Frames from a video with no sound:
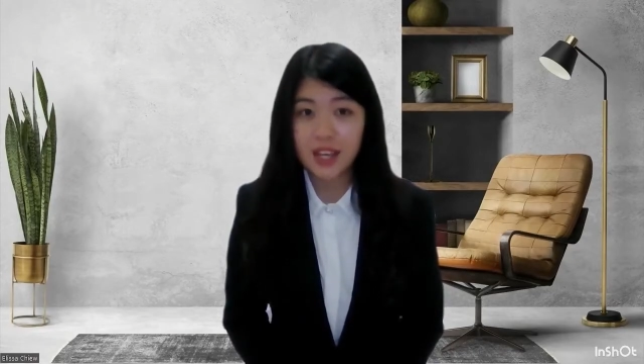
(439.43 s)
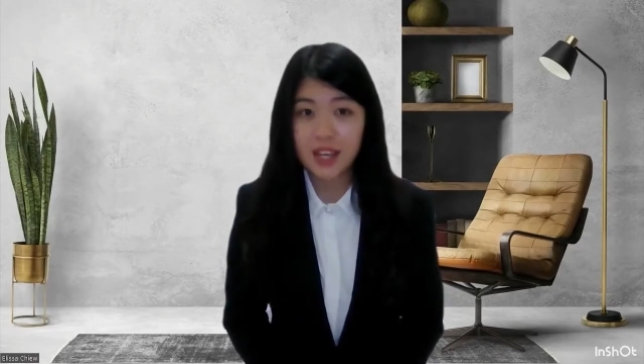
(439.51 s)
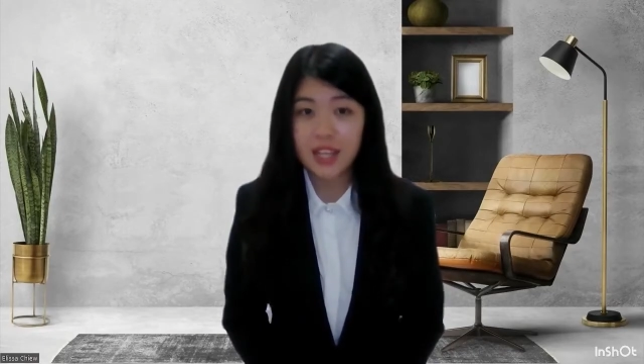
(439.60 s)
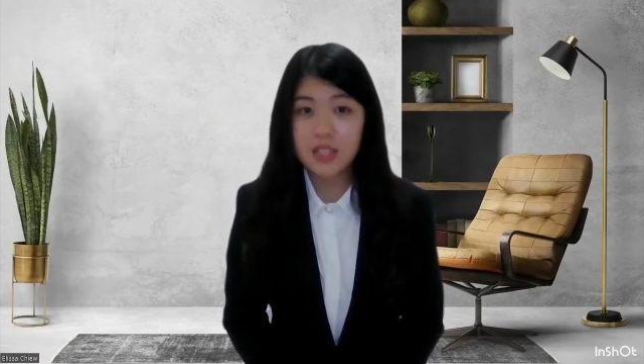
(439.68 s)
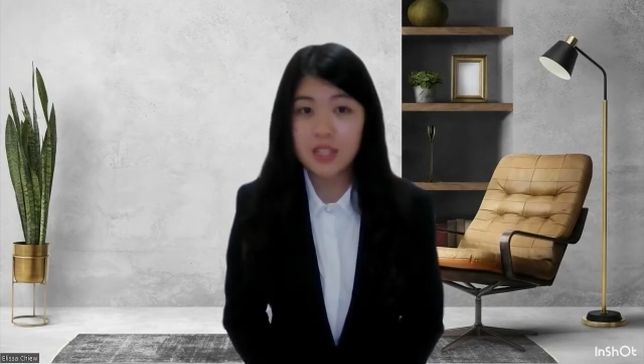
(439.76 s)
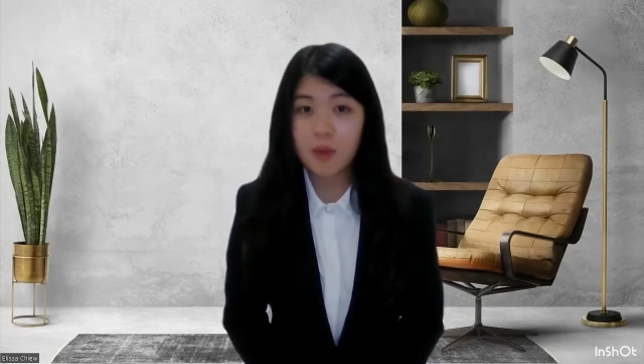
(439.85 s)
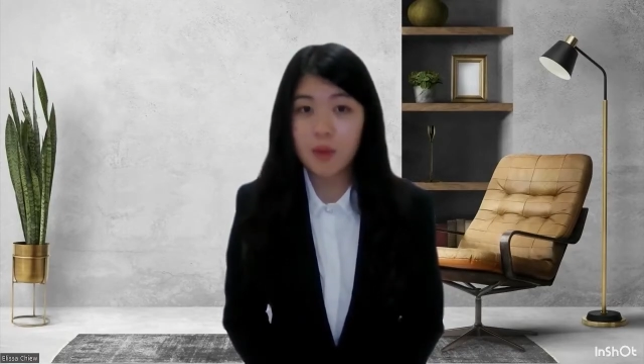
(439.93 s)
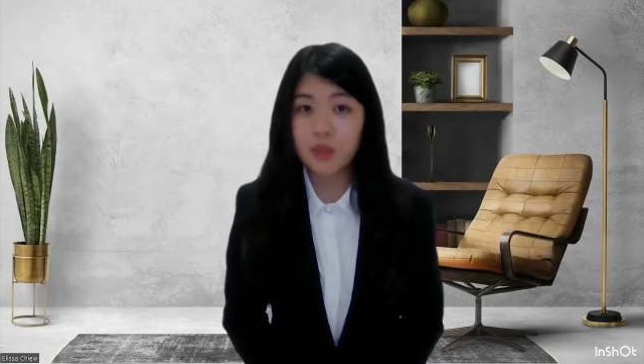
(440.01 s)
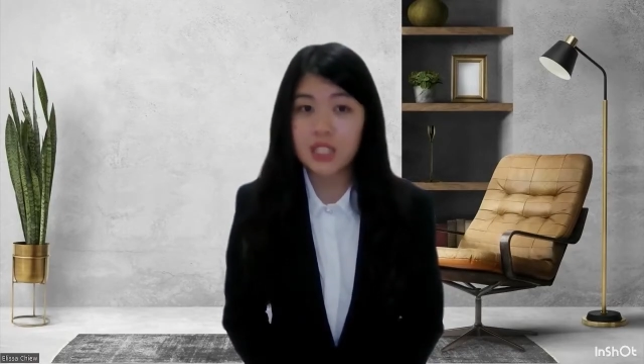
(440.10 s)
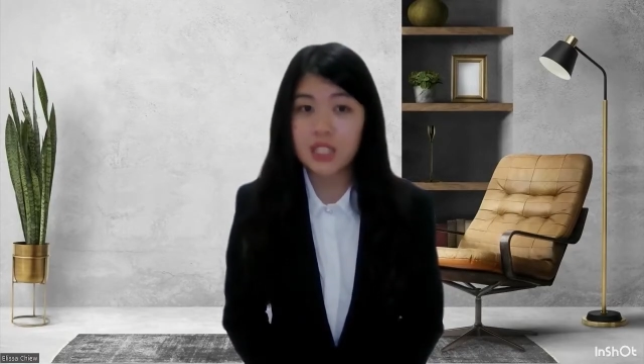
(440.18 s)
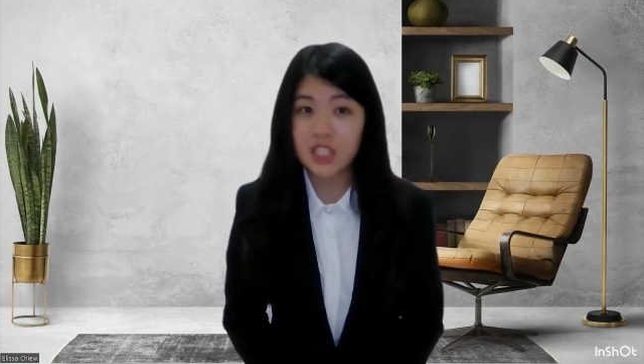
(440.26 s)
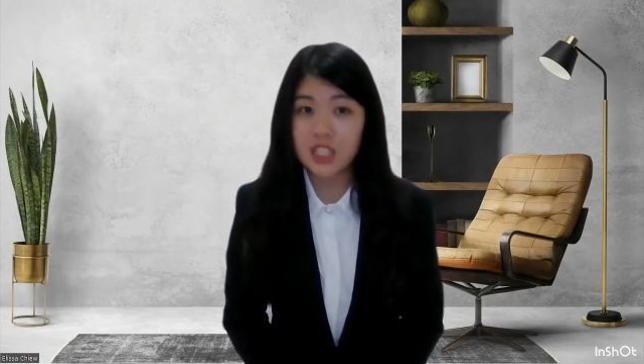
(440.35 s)
customary
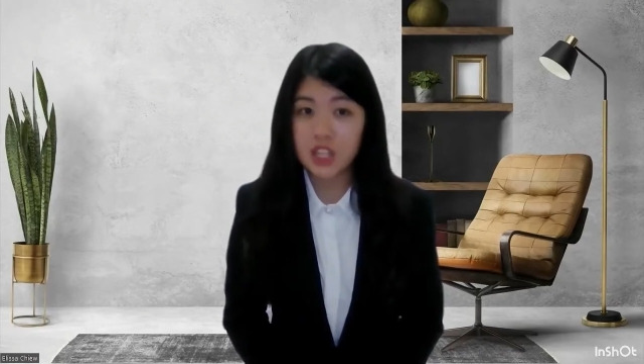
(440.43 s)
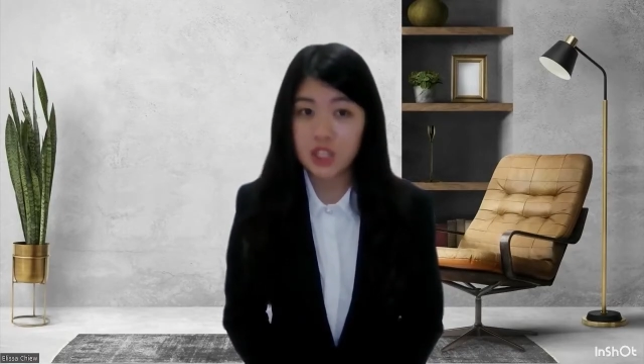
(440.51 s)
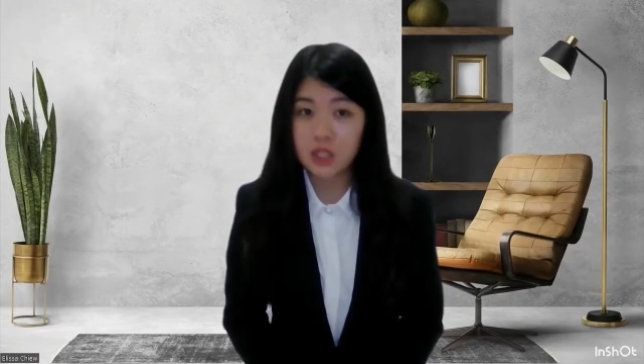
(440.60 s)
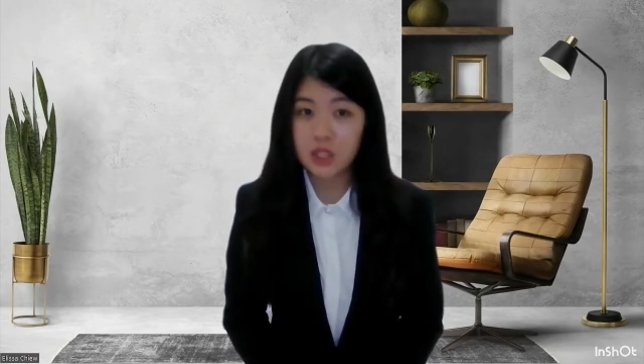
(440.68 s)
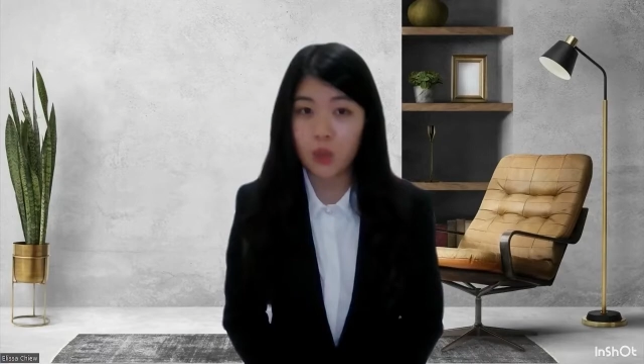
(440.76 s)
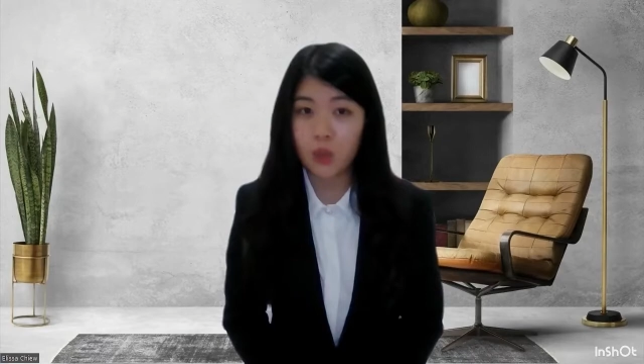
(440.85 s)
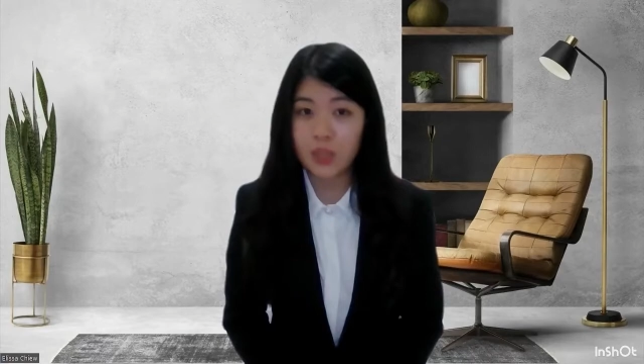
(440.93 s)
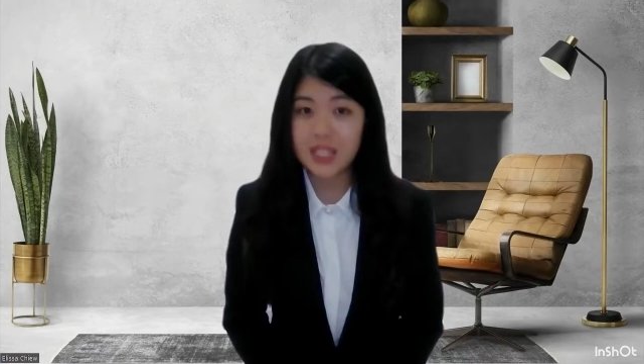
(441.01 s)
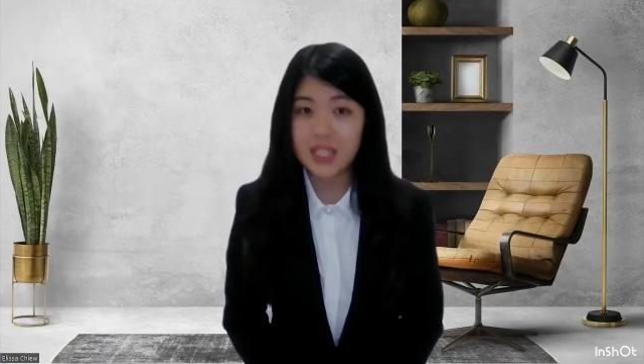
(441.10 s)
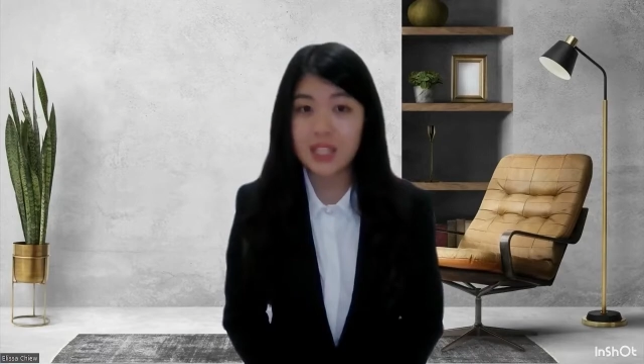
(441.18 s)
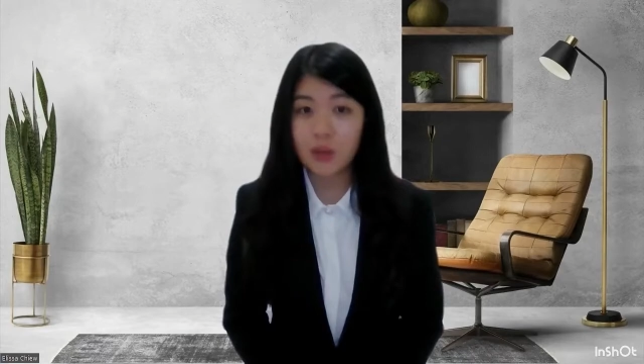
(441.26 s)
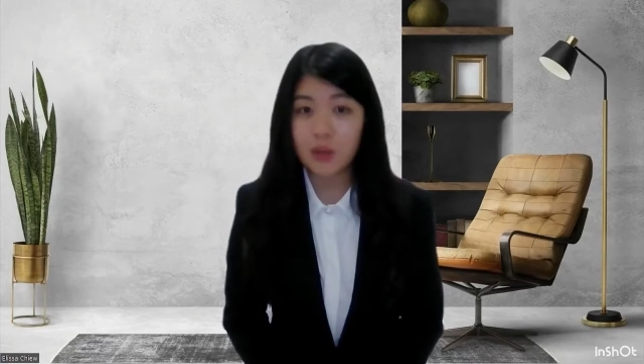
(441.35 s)
international law
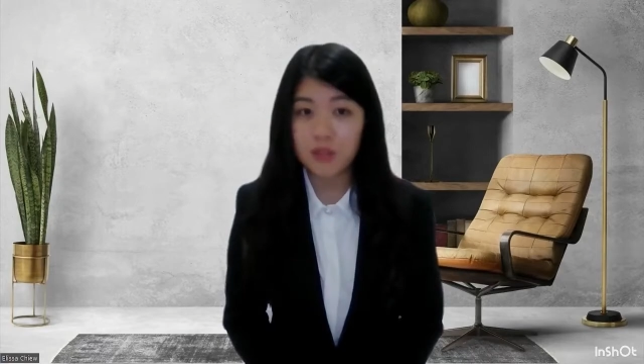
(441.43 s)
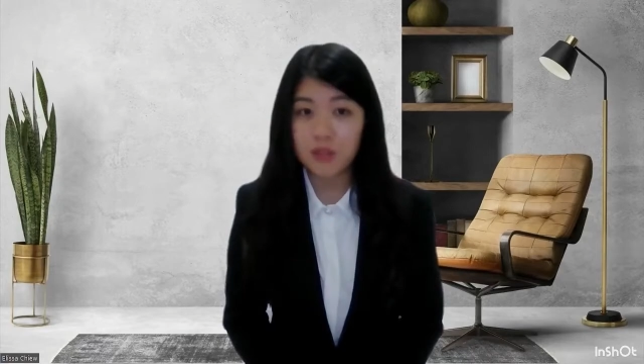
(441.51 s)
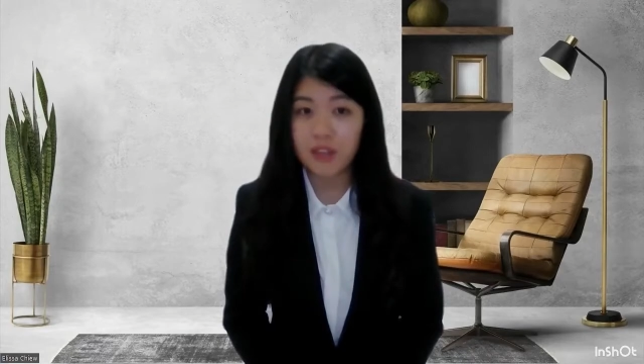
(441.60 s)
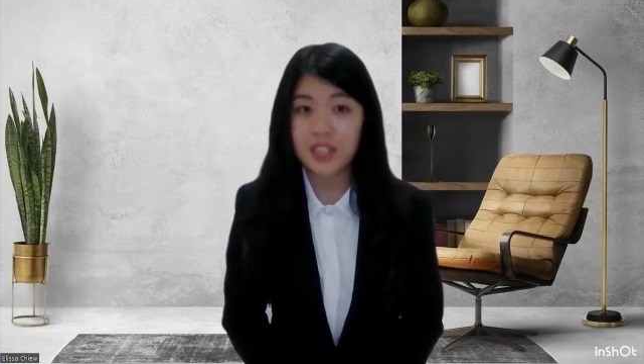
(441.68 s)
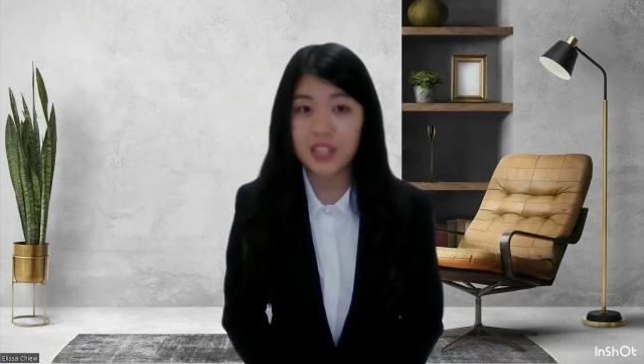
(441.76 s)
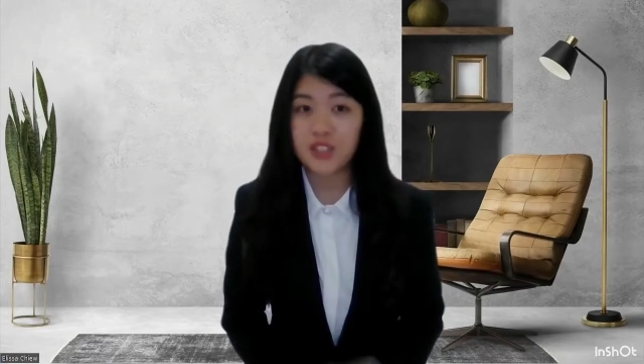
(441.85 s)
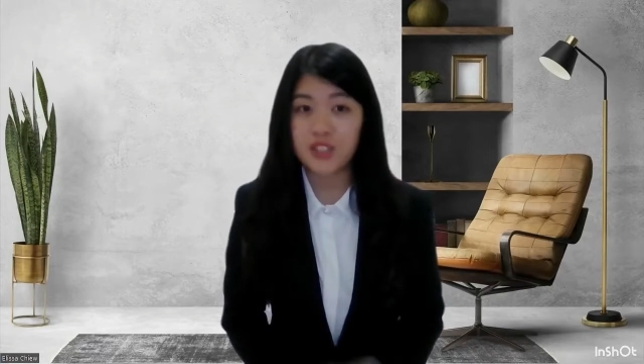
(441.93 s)
is now defined as